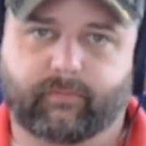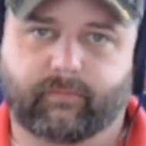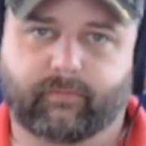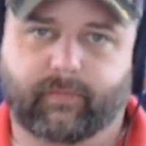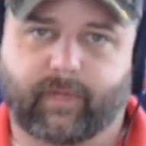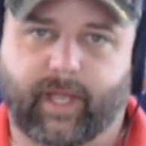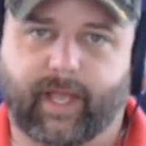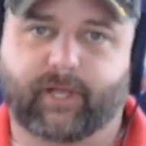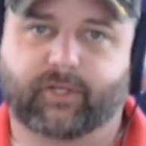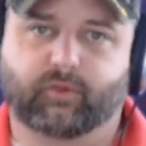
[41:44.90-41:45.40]

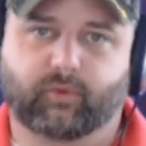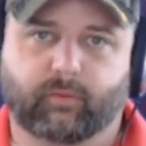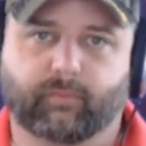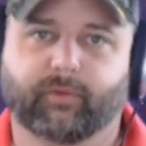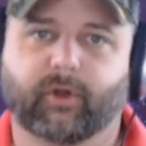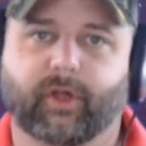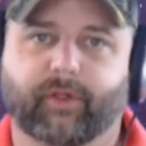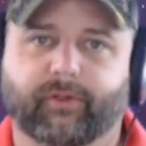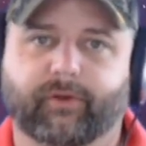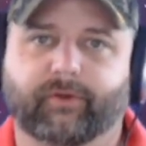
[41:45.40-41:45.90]
actual
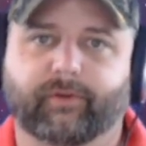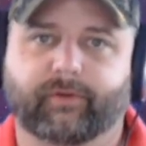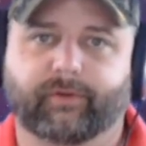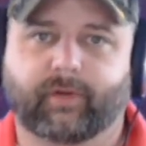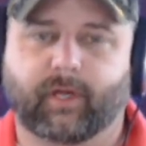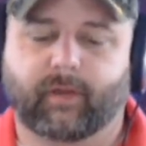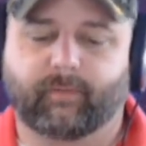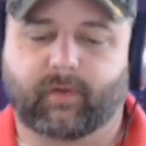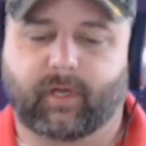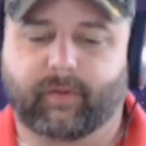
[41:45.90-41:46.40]
brother,
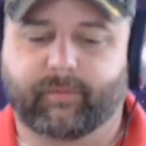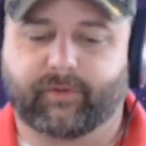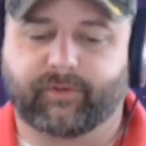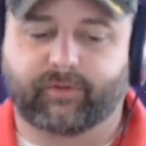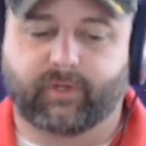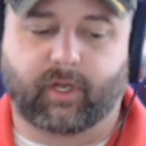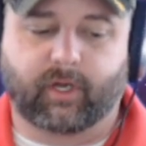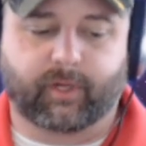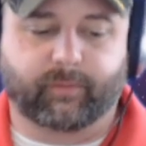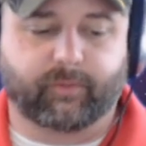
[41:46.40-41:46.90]
not my
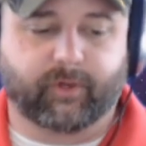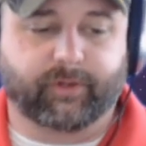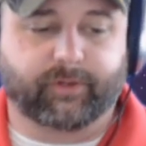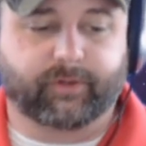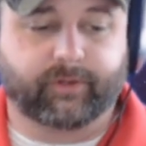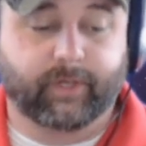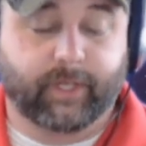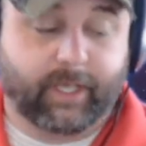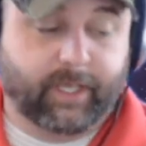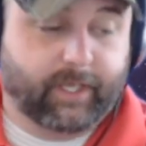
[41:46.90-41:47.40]
Masonic
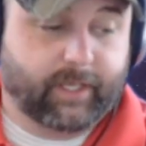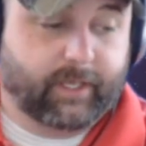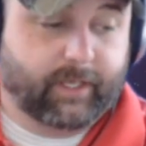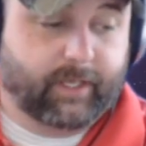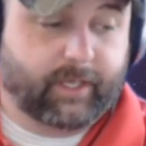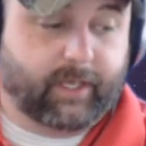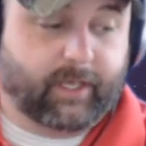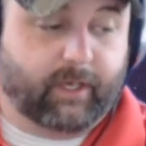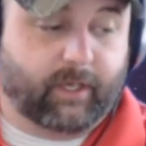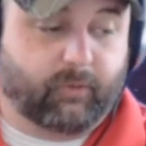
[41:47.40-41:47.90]
brother,
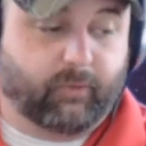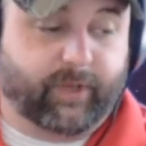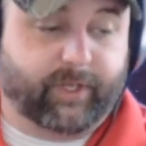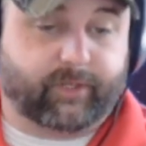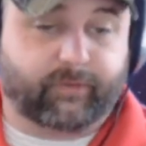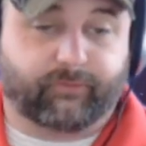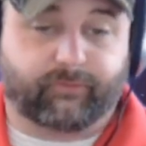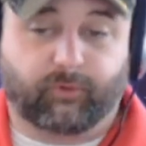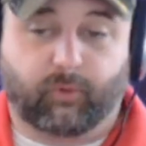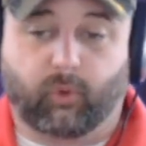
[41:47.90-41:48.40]
went
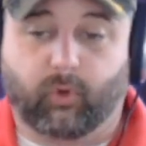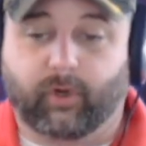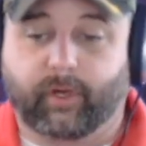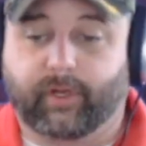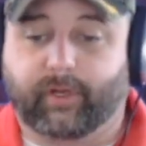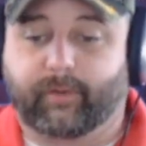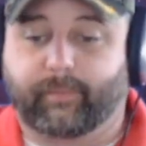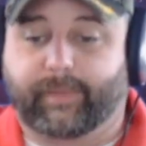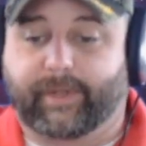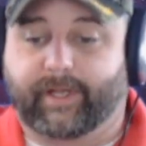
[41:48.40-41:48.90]
to
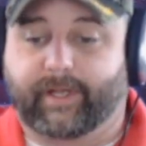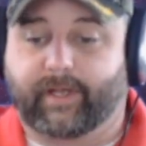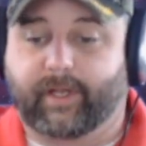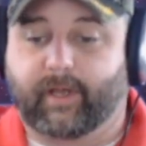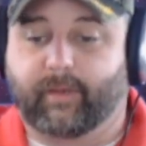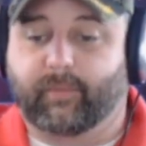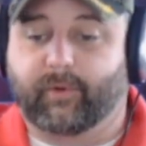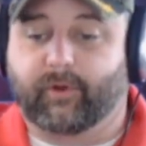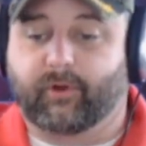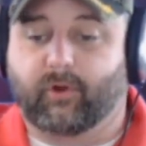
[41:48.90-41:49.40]
Florida to pick
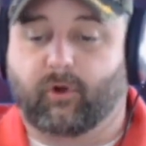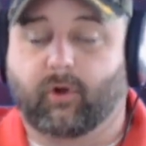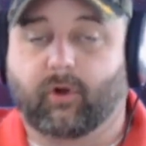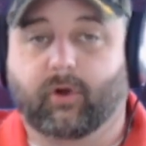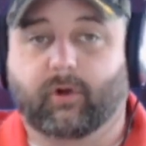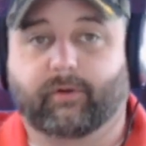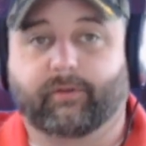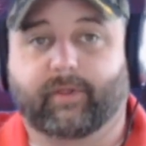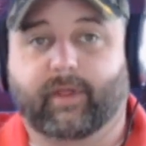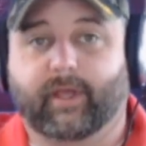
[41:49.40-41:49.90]
up a
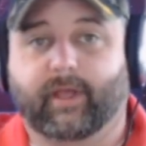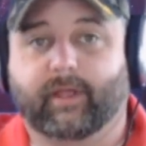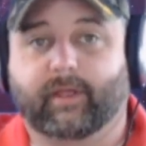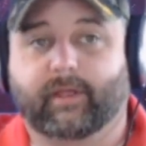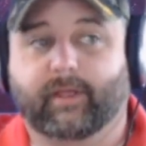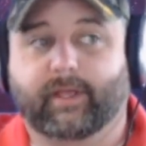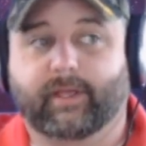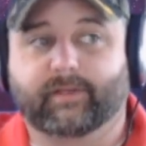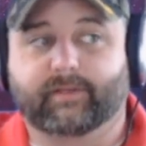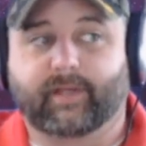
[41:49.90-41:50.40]
car that
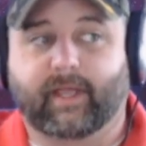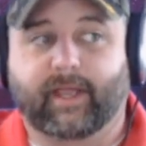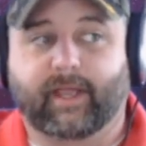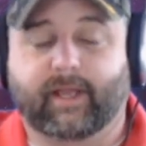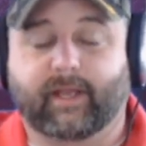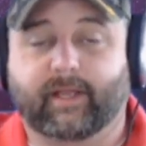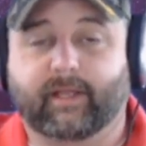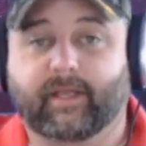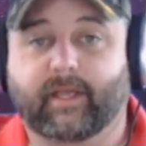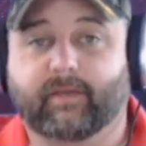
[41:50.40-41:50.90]
his
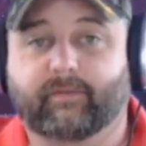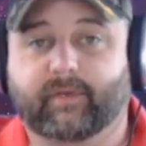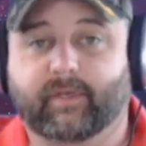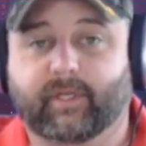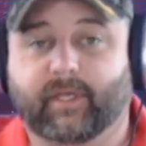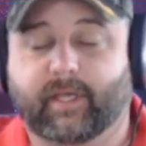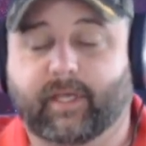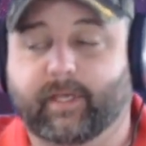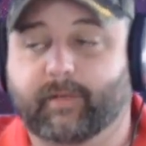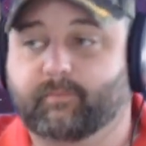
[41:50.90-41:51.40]
aunt had given
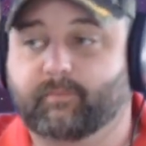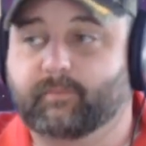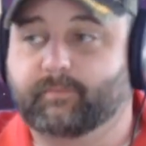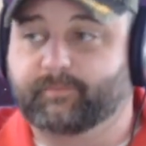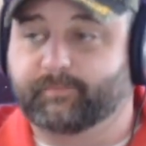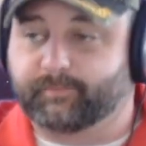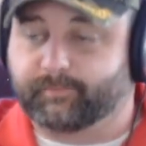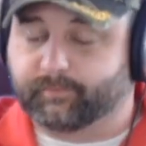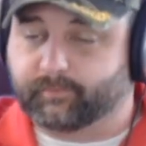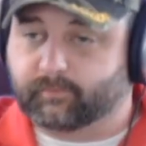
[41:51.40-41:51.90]
to him.
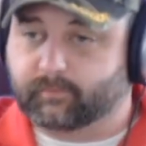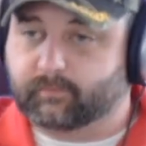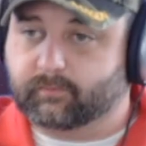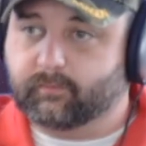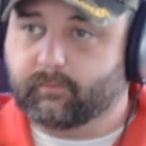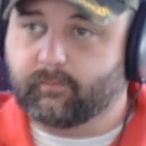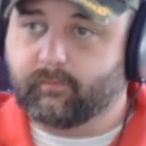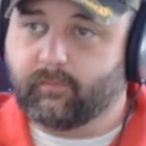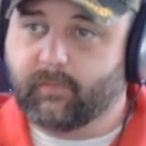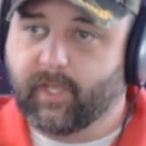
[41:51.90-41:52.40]

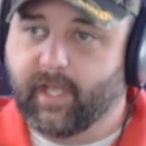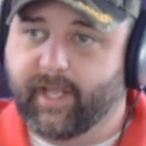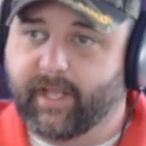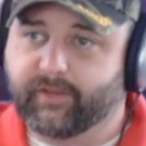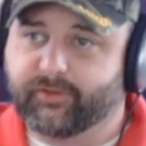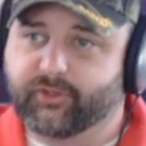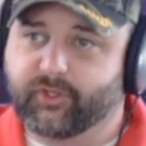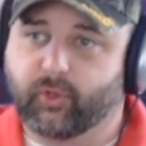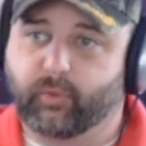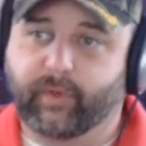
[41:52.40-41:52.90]

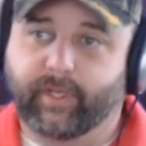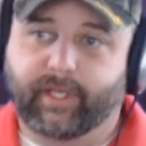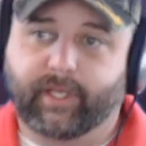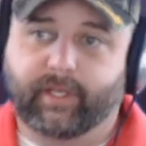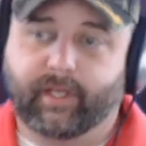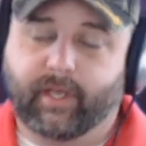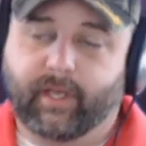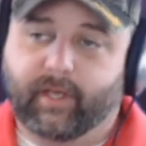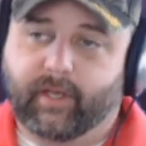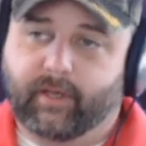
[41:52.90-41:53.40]
And so
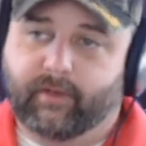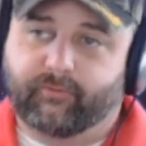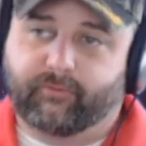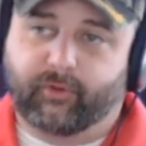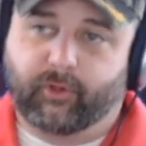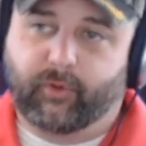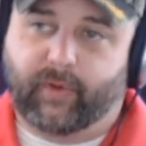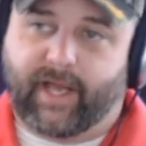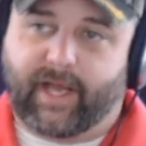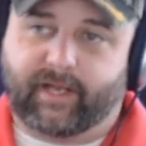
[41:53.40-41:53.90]
we
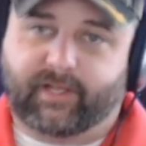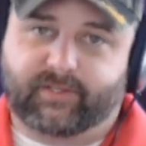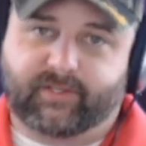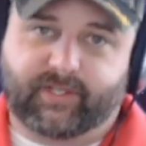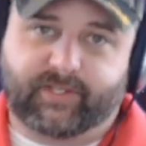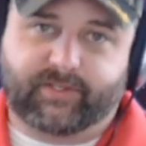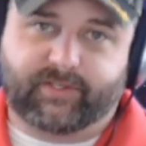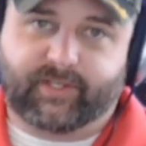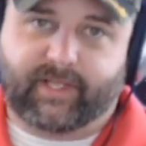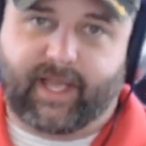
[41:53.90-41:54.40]
flew out of
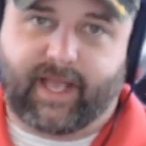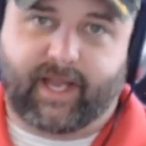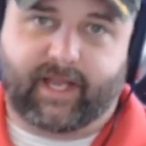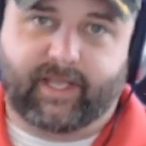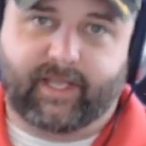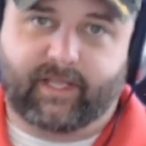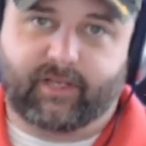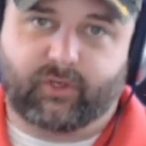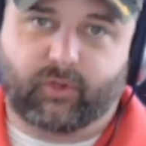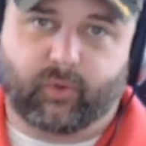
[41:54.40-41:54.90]

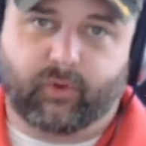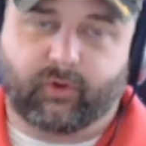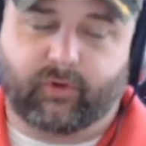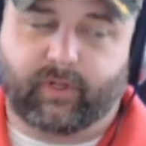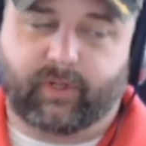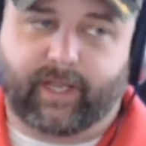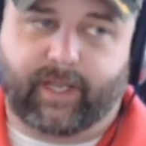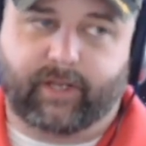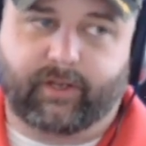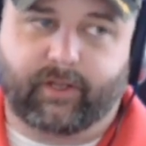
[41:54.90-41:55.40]
Cincinnati into
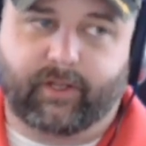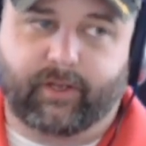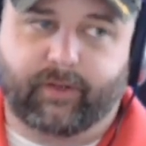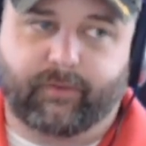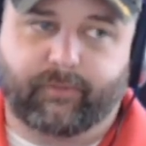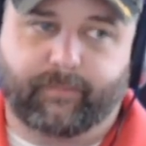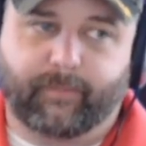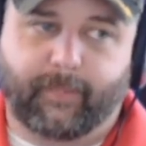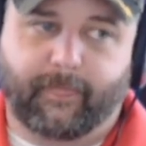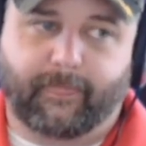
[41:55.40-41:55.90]

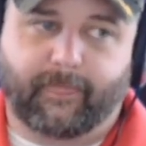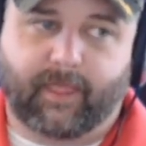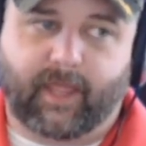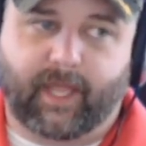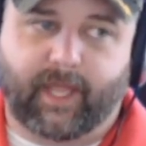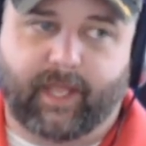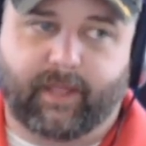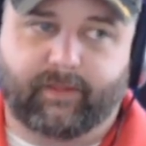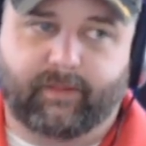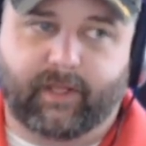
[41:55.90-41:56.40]
Orlando
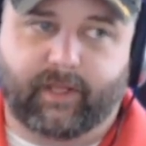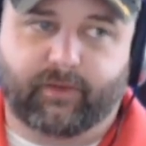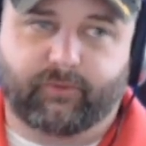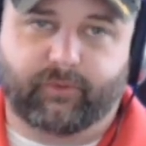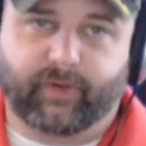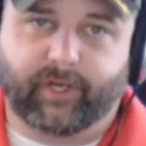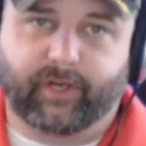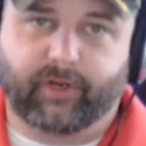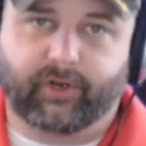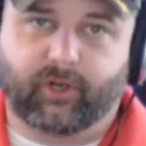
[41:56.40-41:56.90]
and then
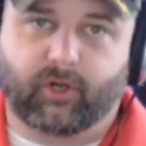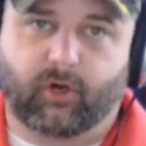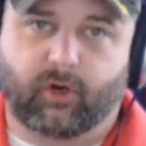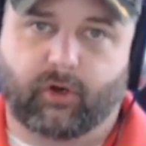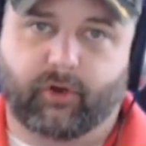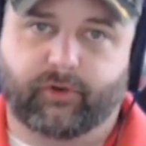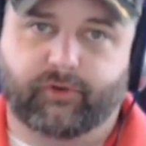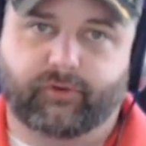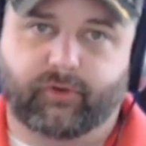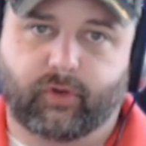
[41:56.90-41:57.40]
rented a
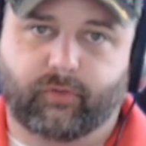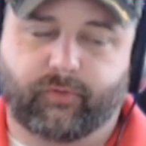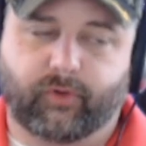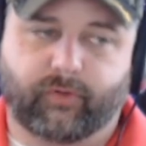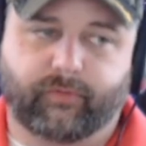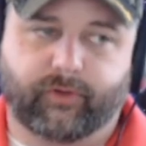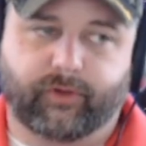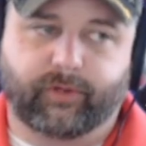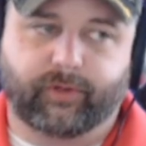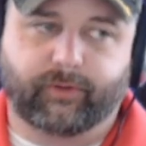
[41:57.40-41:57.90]
car and drove
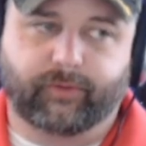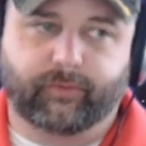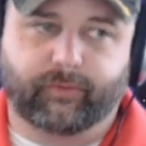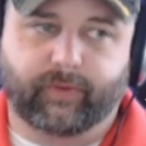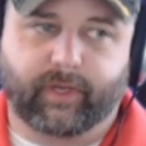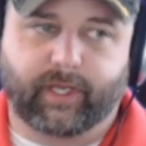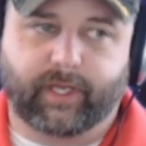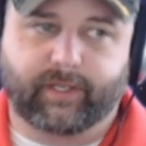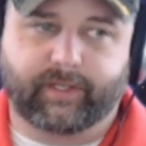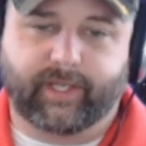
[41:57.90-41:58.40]
over
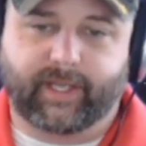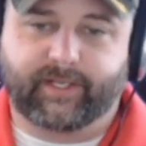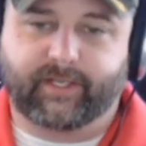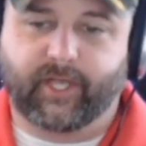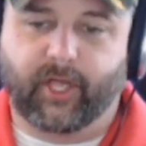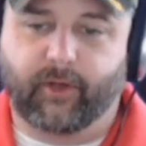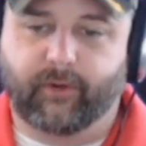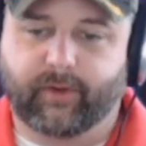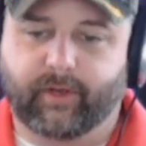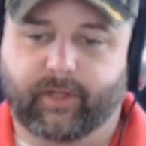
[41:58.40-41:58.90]
to
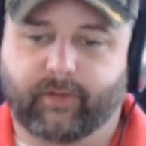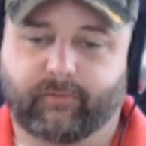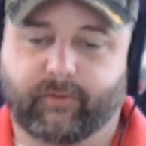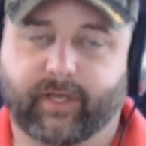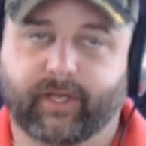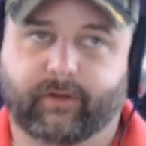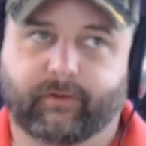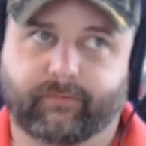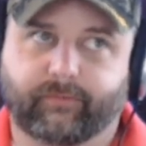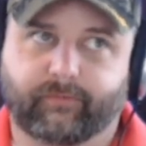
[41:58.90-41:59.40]
Daytona.
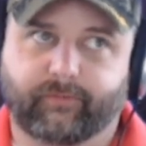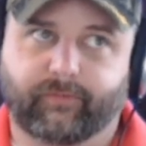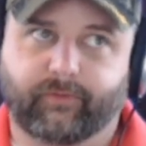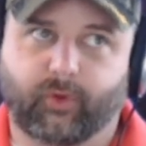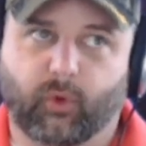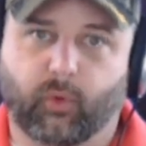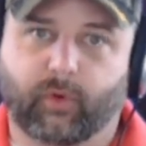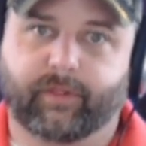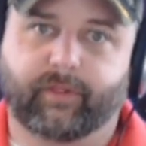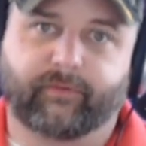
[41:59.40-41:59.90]
Well,
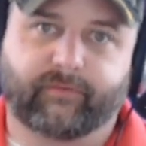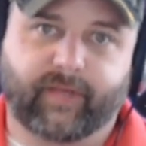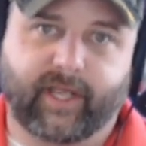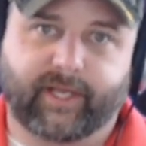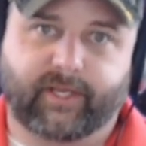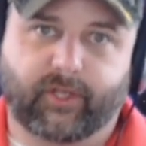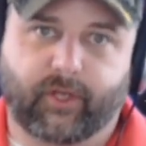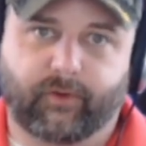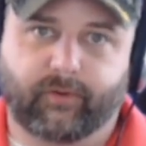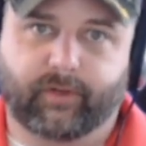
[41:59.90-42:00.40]
north of
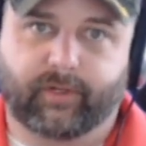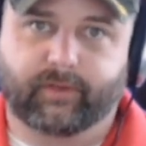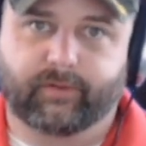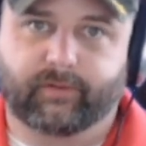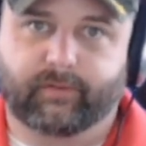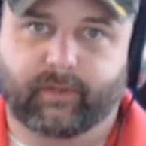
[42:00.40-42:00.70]
Daytona,